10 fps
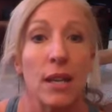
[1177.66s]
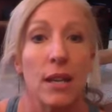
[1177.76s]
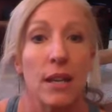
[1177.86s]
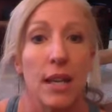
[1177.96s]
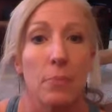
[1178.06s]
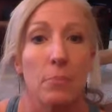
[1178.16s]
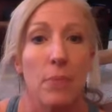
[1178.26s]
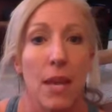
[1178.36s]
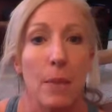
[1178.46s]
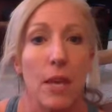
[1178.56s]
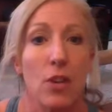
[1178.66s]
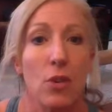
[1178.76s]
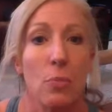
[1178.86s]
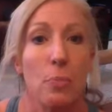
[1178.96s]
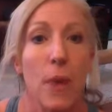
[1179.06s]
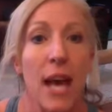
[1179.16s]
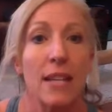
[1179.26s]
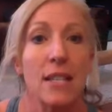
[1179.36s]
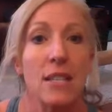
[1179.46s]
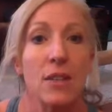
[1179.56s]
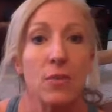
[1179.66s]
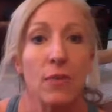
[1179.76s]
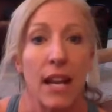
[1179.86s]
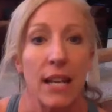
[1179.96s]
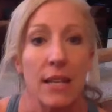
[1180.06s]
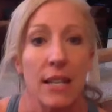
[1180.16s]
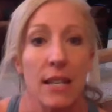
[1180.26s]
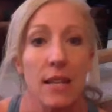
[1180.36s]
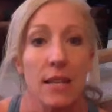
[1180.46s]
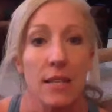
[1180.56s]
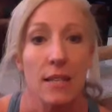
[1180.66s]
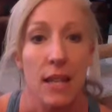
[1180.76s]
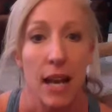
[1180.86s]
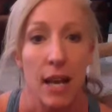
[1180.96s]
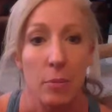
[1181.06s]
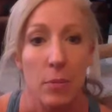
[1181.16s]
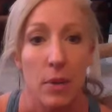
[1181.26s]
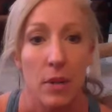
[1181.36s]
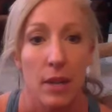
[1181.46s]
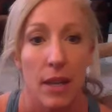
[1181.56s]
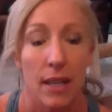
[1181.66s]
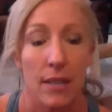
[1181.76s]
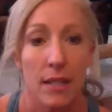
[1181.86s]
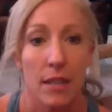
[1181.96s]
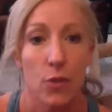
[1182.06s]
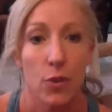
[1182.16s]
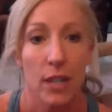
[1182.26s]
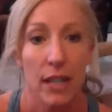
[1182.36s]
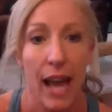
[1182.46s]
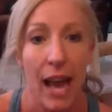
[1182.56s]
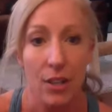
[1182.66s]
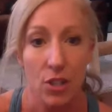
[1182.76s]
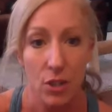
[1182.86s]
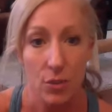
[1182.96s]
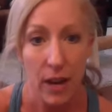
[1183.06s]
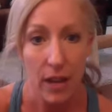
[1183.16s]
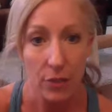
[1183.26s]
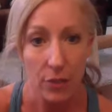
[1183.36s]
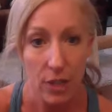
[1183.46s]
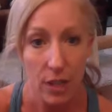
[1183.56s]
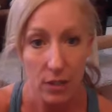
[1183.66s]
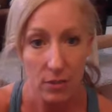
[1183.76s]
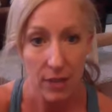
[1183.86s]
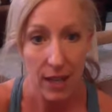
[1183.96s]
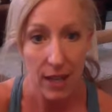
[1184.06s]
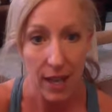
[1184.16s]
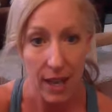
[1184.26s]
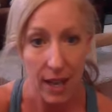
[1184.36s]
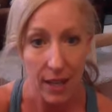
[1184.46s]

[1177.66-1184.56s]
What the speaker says: Yeah, maybe you bend the right knee this time and see if you can catch your right foot in your right hand.